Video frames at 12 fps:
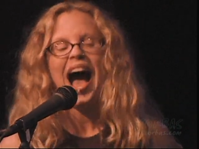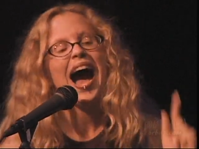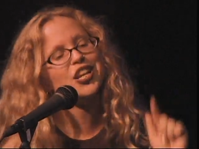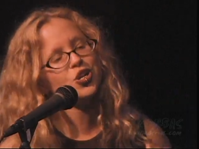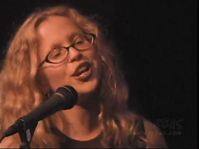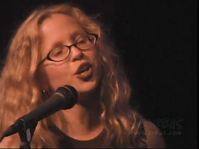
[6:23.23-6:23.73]

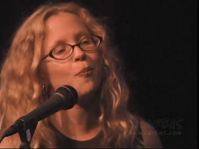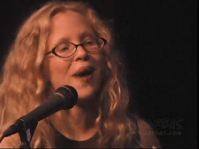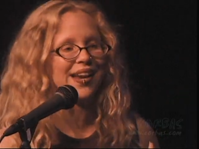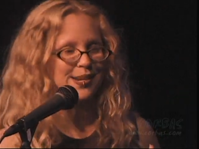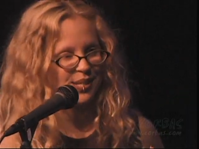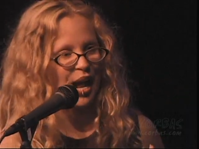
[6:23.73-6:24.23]
I'd try to go
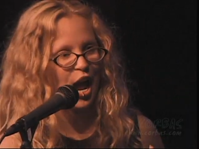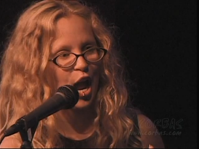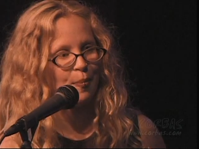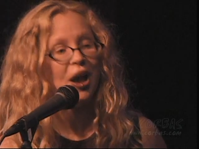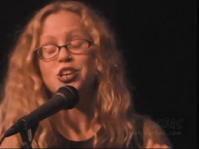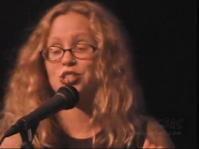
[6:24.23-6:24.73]
back in
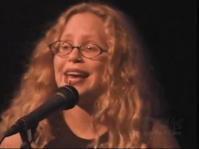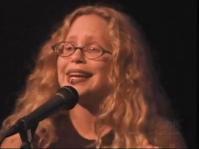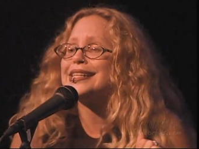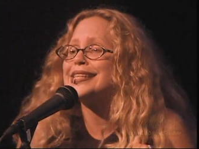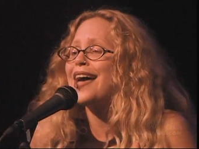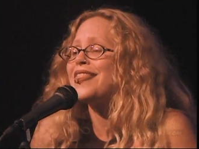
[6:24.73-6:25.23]
time so I
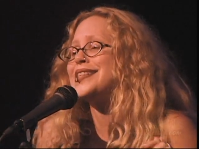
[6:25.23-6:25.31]
could tell